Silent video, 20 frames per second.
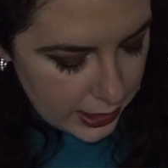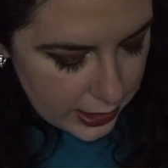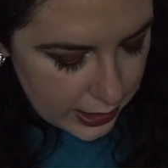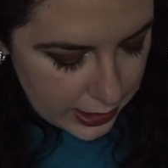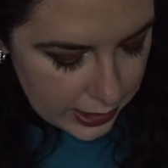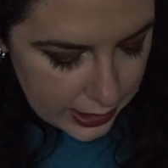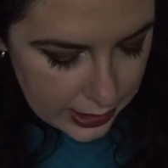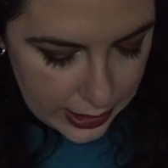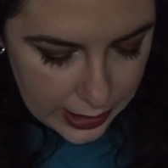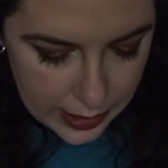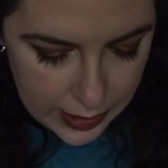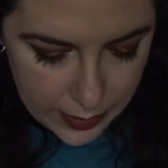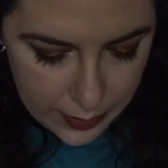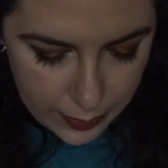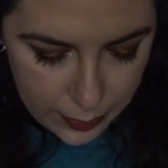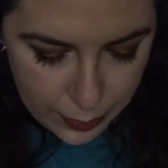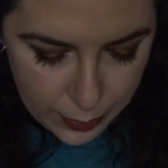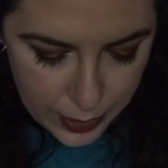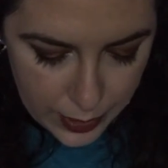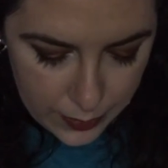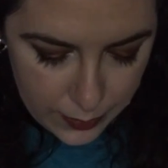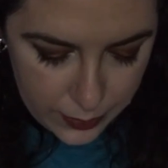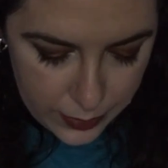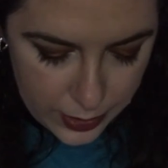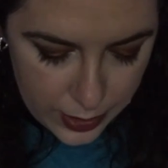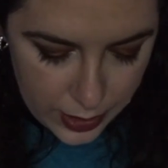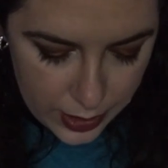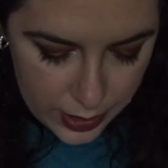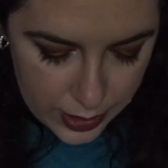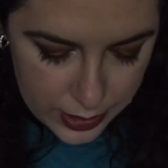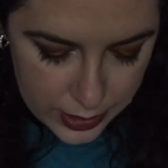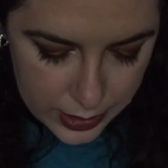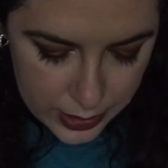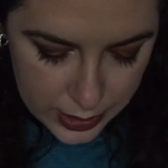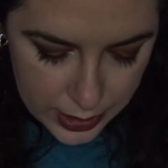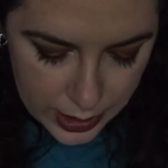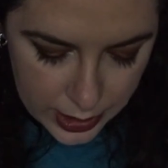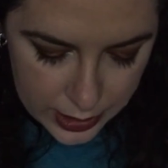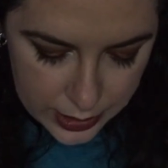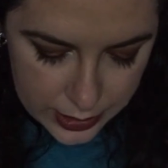I have Revlon
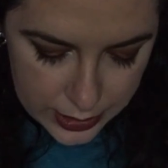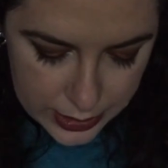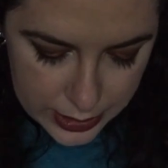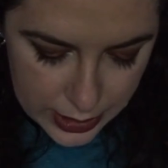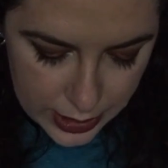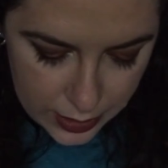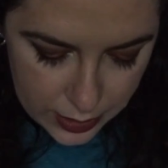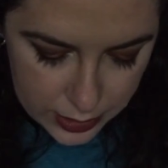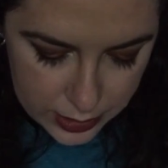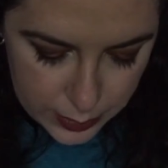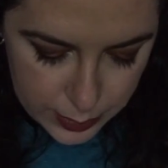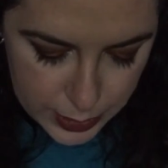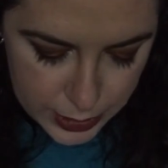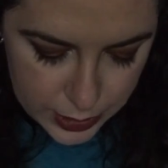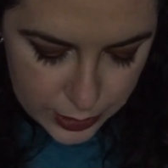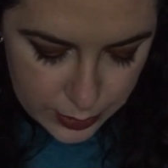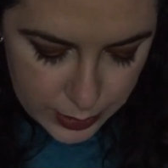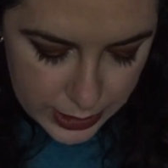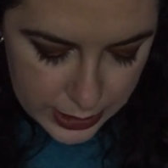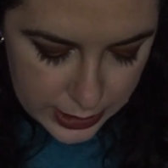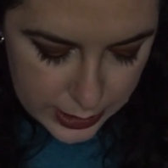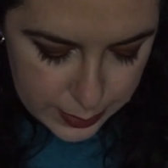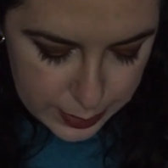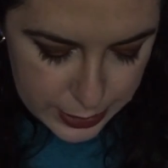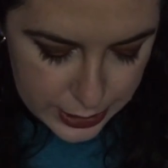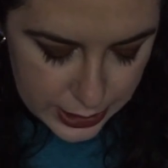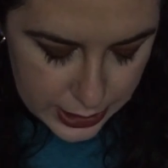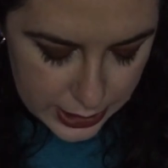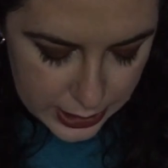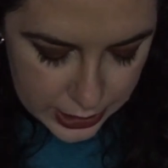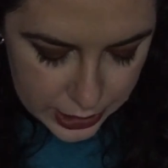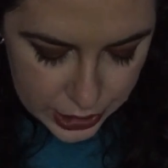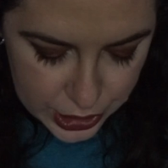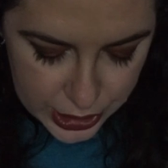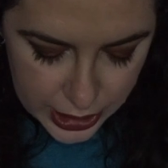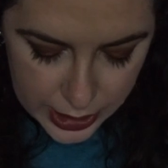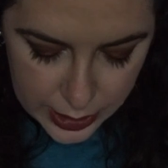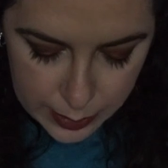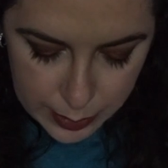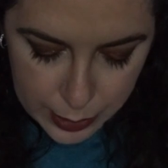Colorstay Ultimate Suede Lipstick in the
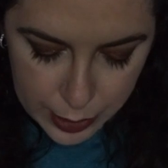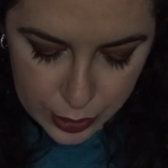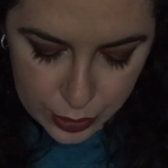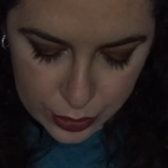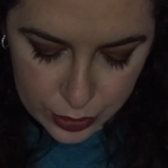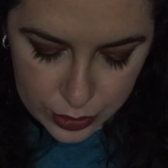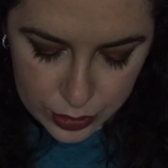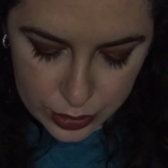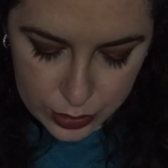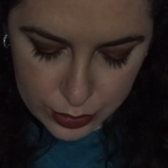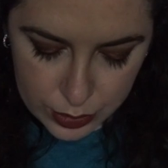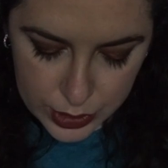shade Muse,